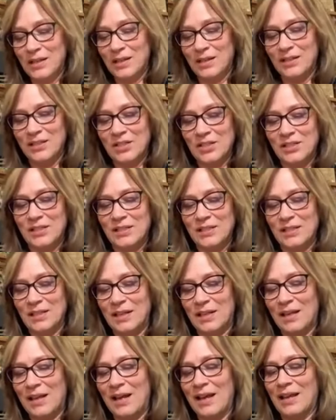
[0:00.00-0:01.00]
It just,
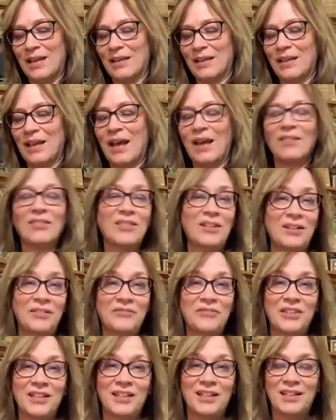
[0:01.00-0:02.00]
I, I
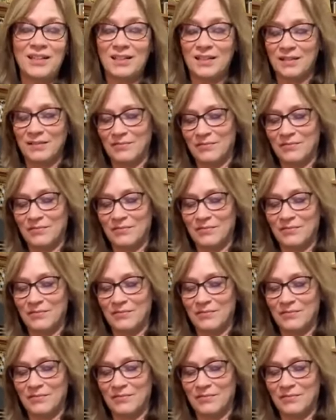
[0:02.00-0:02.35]
love it.